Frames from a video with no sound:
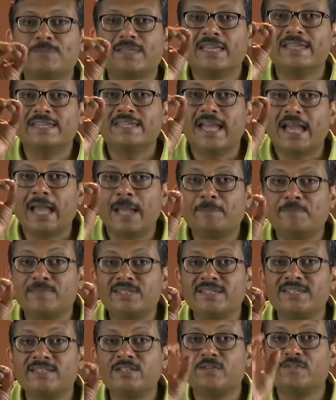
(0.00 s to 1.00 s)
in
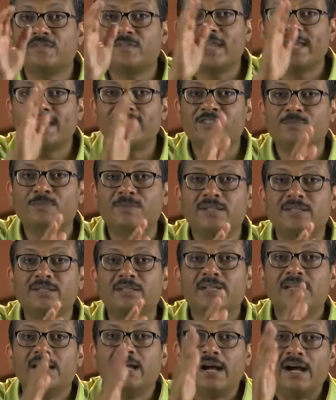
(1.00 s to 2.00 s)
absence of expert
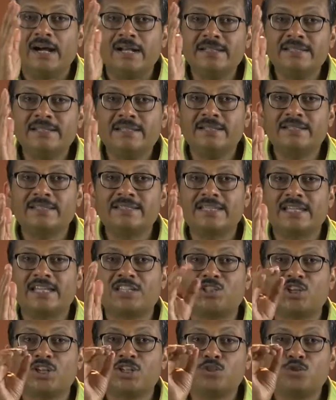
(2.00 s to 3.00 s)
under
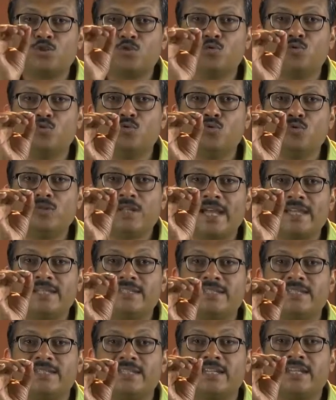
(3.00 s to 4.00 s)
section
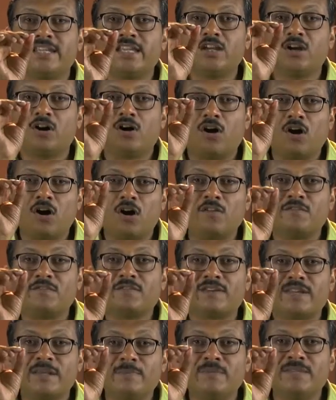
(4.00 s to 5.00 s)
293
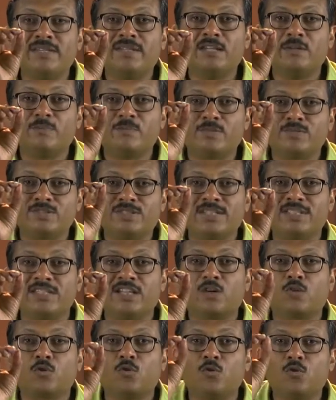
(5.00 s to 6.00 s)
of Criminal
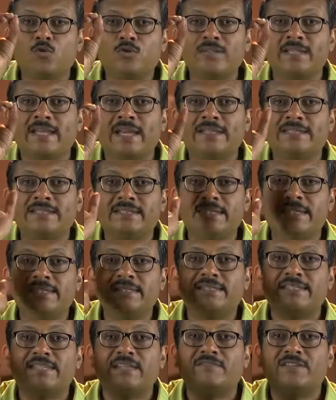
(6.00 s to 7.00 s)
Procedure Code
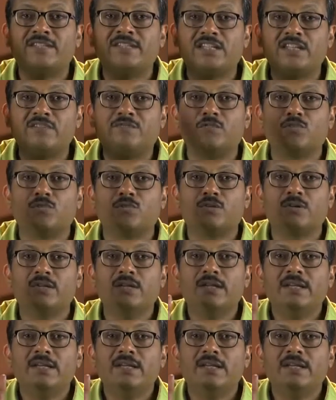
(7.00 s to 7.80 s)
1974,